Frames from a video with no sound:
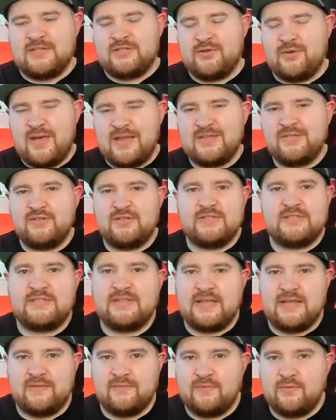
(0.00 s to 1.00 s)
So as you can
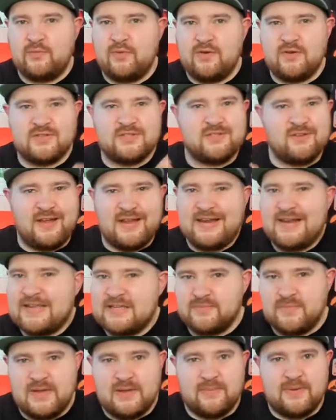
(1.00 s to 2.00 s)
see, we've got slightly
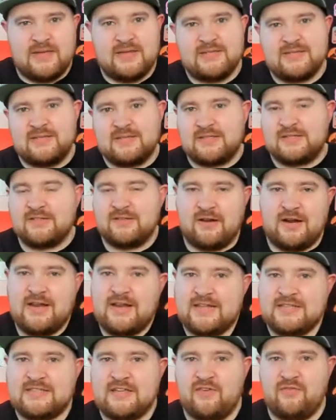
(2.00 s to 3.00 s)
less BBs,
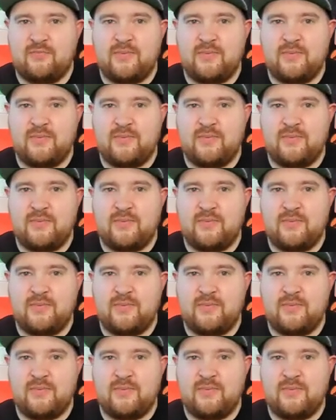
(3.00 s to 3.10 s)
slightly less